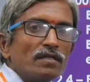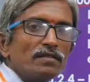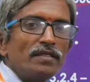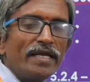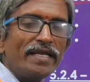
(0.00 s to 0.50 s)

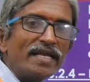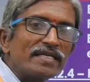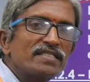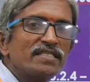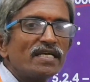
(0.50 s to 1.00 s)
they
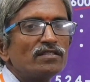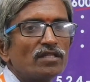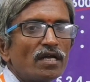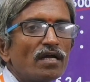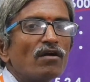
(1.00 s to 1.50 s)
exchange
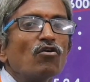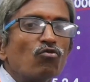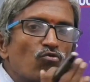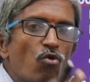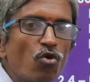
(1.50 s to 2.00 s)
the
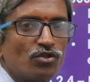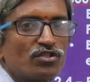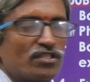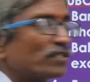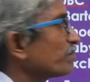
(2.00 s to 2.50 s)

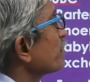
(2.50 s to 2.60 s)
goods,